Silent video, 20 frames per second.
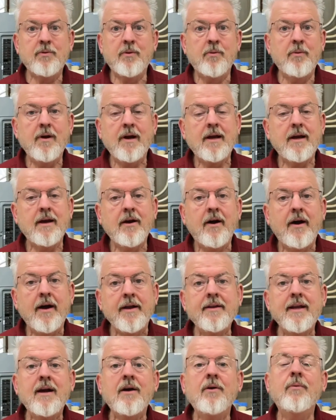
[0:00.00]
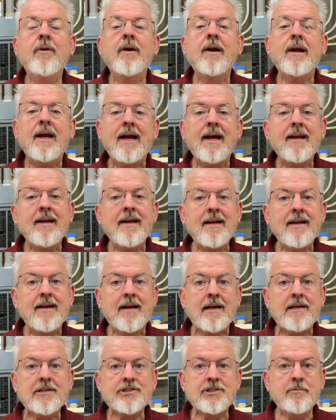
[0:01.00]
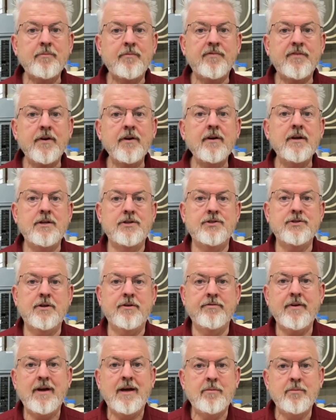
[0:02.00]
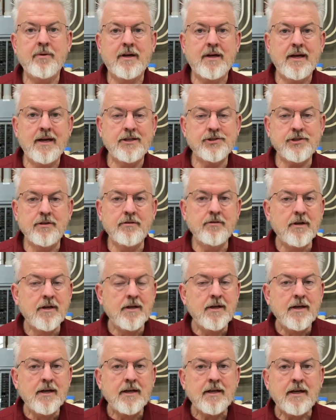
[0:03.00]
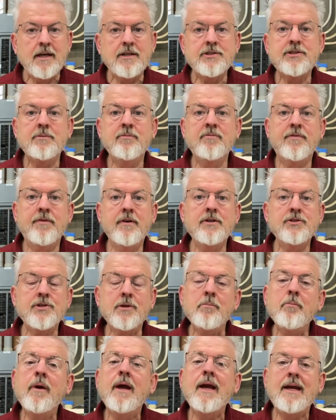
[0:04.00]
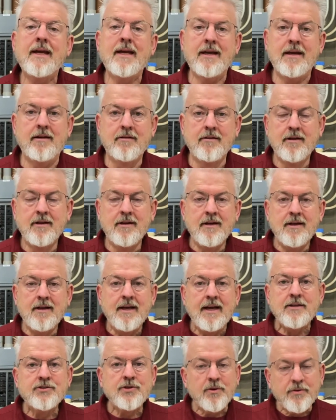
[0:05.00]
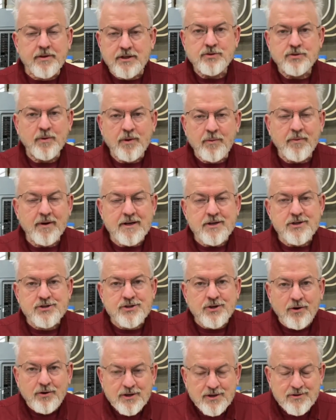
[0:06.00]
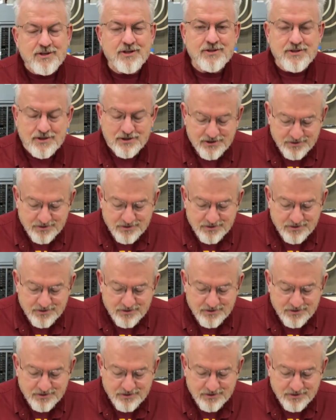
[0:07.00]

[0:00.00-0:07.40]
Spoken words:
we're working on. Now we're adding custom furniture fabrication, custom furniture making. And so we want to show you just a